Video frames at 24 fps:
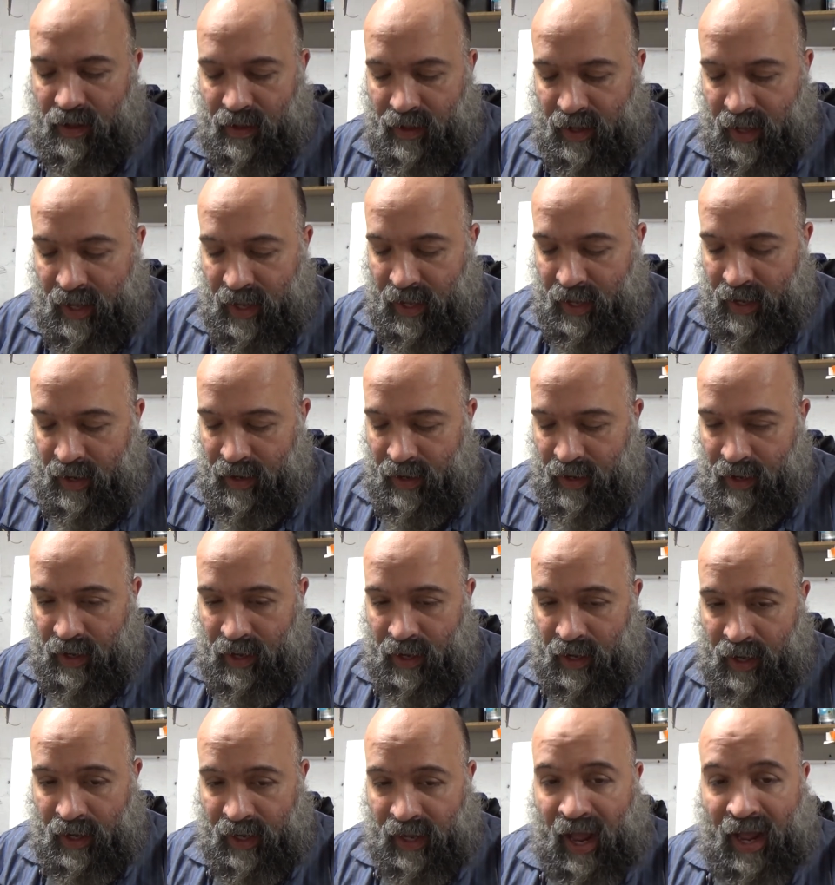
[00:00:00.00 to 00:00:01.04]
and
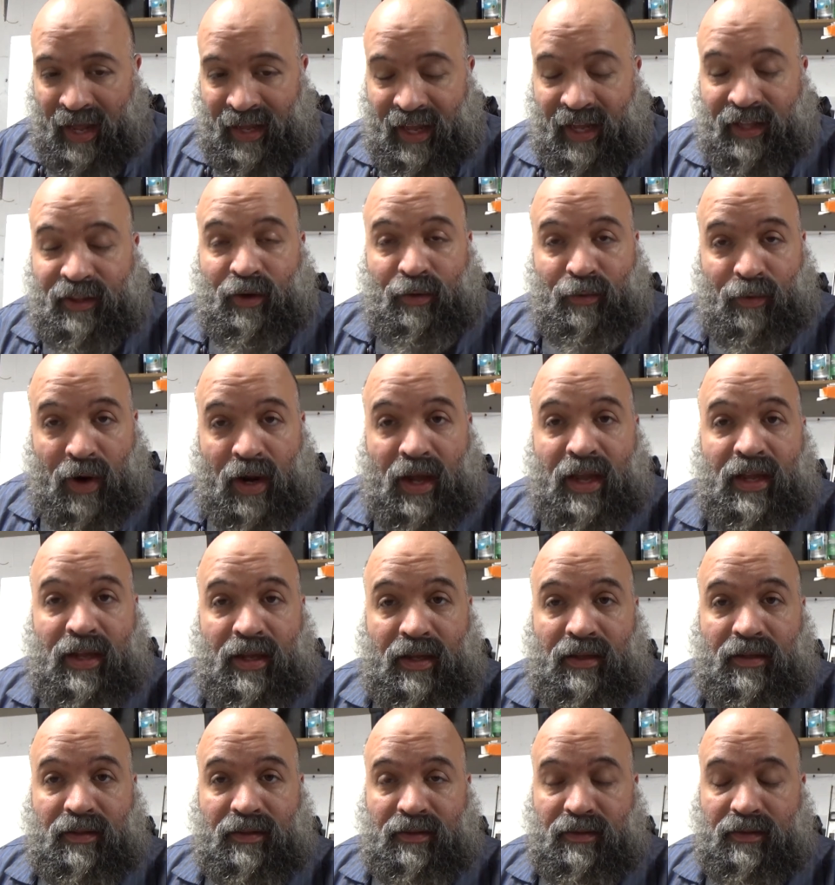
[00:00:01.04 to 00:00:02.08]
I got the right
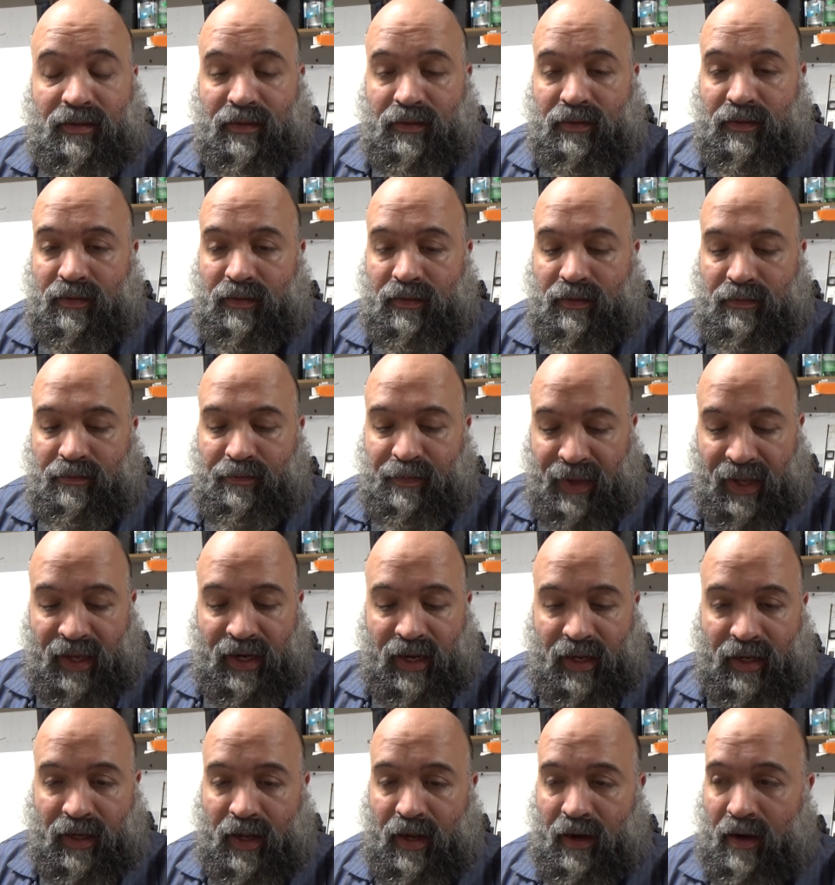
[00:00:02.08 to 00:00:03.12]

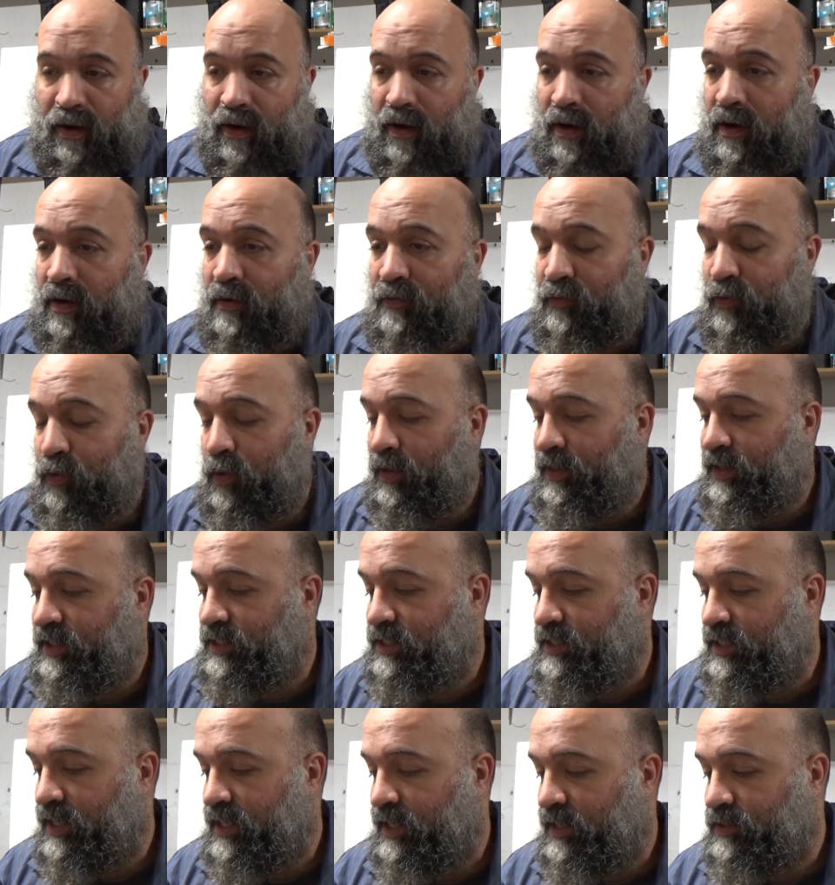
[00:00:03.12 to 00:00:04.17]
pinion gear for
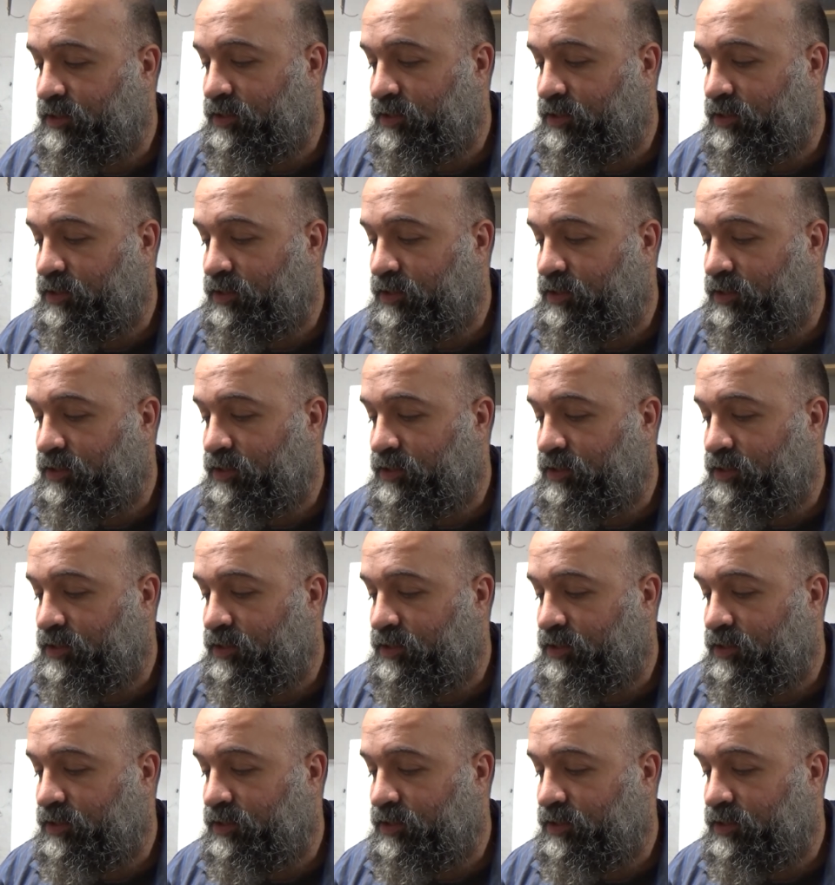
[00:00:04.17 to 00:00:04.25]
this thing.